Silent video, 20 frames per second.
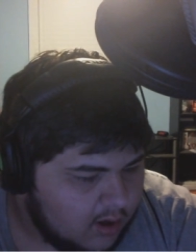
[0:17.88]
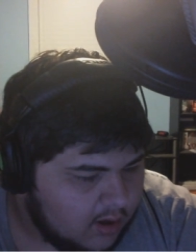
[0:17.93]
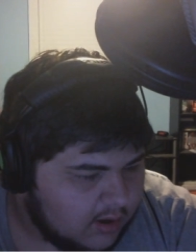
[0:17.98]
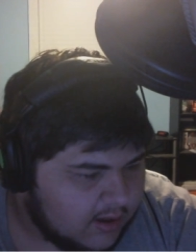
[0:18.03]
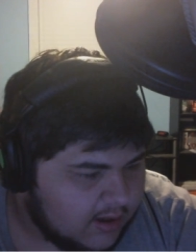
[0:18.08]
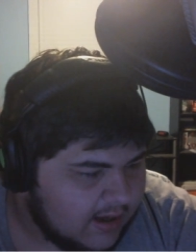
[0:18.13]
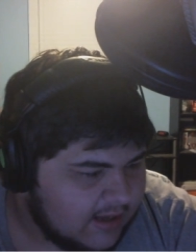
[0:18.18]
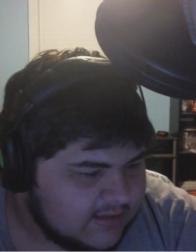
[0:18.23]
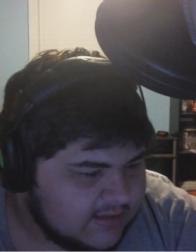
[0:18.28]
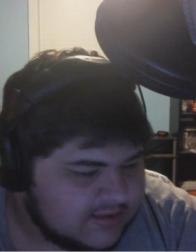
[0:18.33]

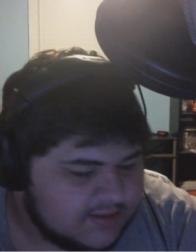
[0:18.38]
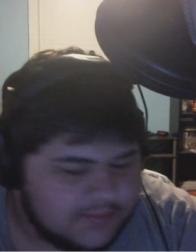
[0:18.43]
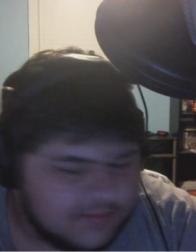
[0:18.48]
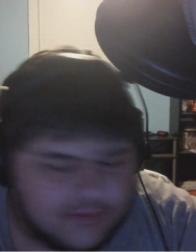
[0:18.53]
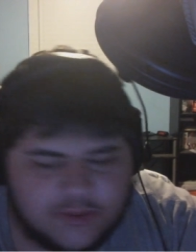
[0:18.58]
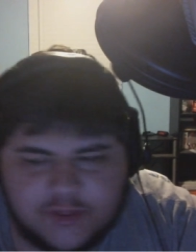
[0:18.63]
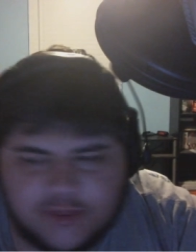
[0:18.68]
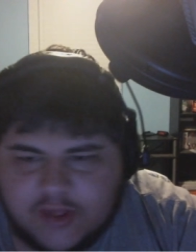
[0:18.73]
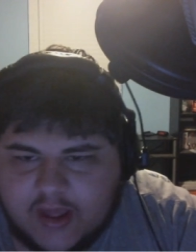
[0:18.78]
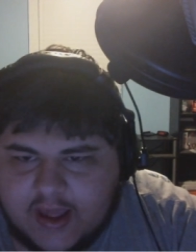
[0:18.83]
Got some
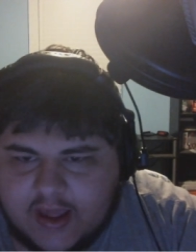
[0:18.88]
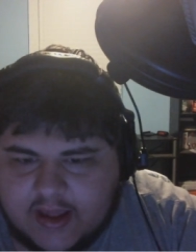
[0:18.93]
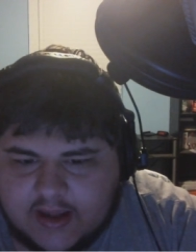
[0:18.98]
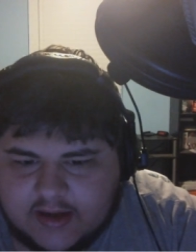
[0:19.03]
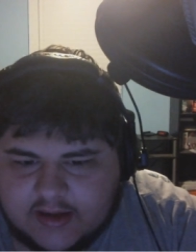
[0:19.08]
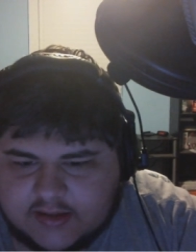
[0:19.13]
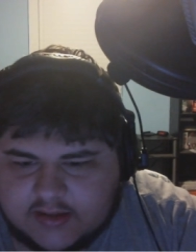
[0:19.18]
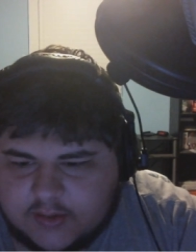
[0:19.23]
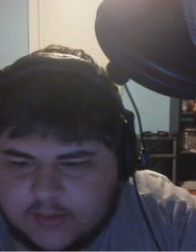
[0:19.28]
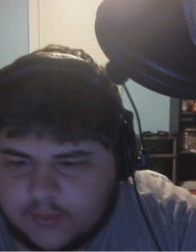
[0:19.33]

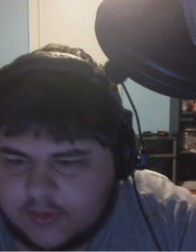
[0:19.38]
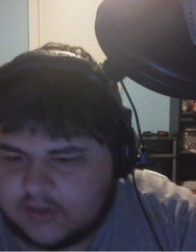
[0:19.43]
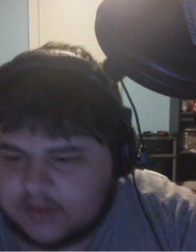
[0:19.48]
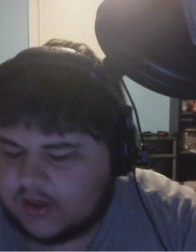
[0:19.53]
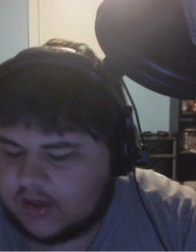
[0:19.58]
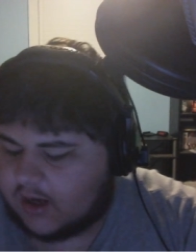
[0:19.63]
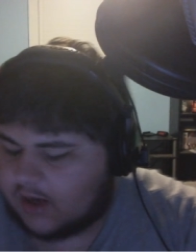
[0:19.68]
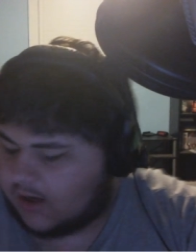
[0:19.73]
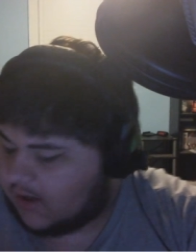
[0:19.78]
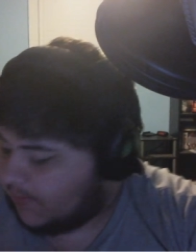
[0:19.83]
things I want to
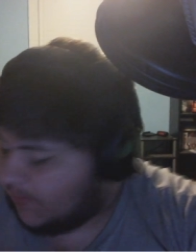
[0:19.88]
talk